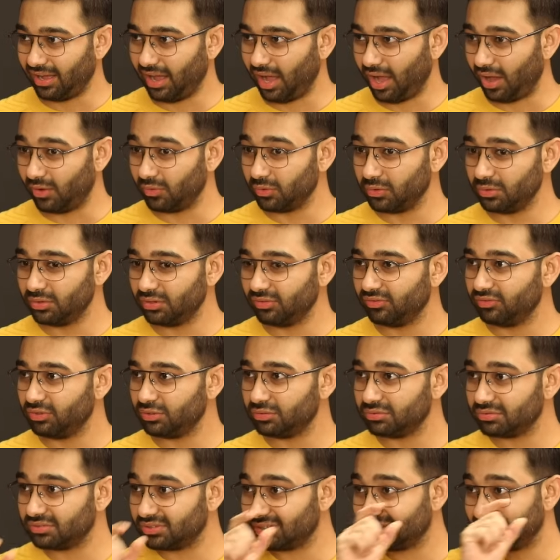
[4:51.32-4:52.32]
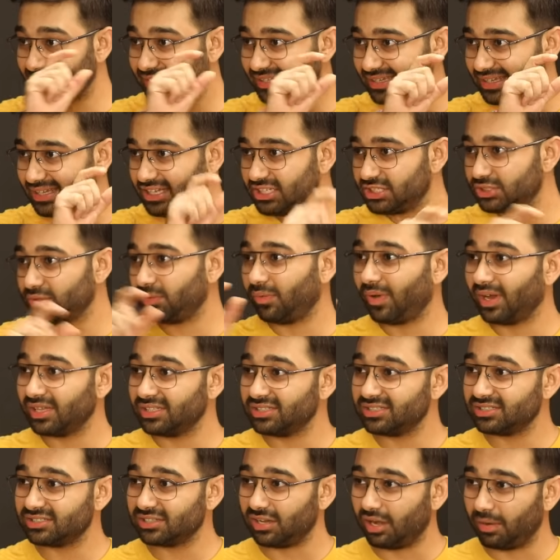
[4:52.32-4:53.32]
how do you view each
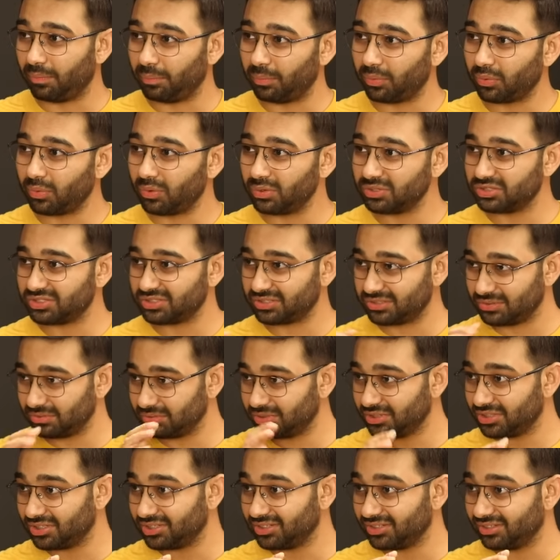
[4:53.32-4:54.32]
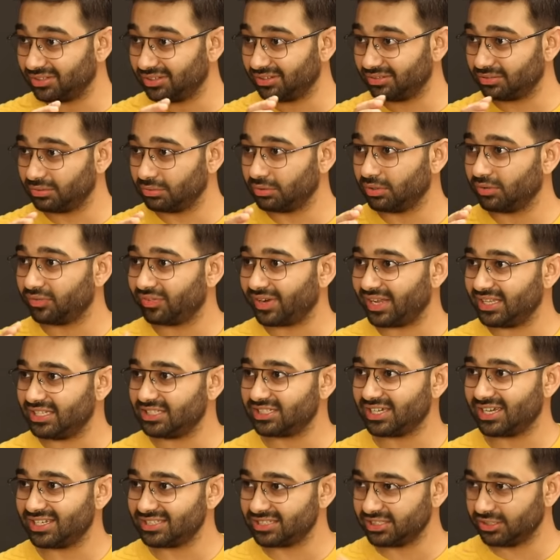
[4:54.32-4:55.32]
one's approach to the
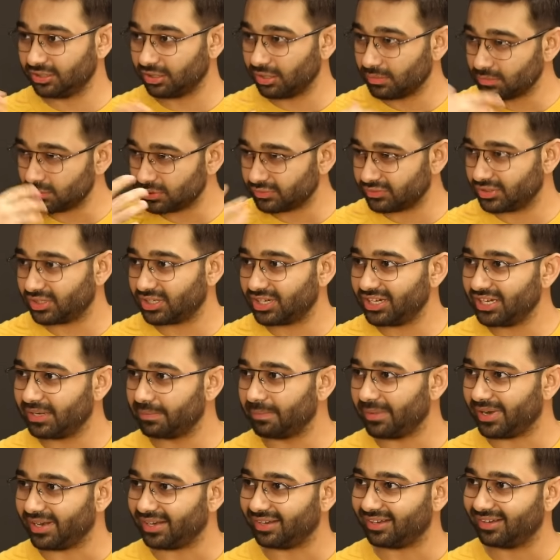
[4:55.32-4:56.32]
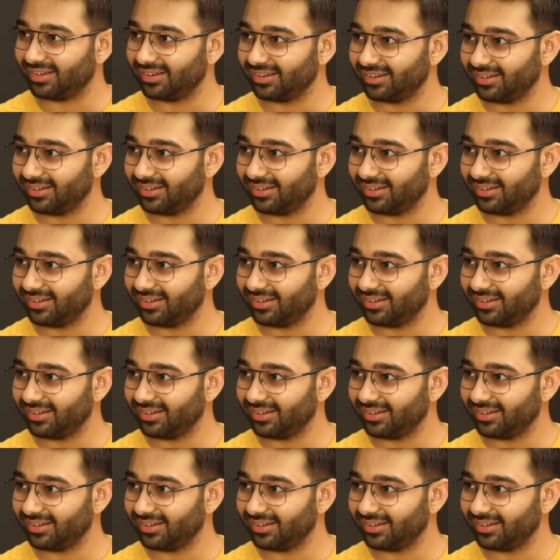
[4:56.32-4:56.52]
franchisee in terms of the treatment?